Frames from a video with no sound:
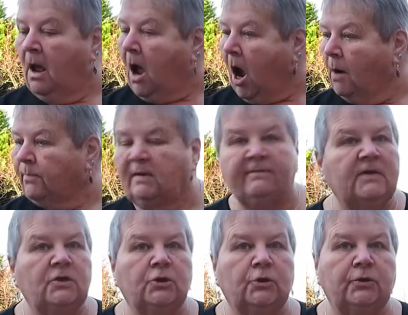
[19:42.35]
Hope you've
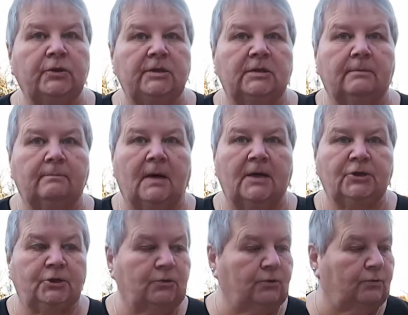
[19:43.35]
enjoyed my
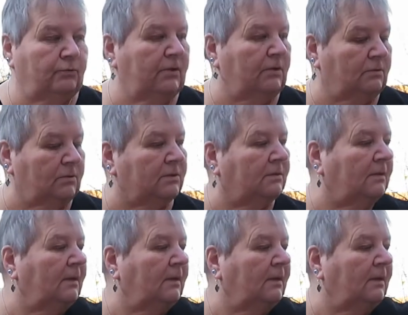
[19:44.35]
tutorials,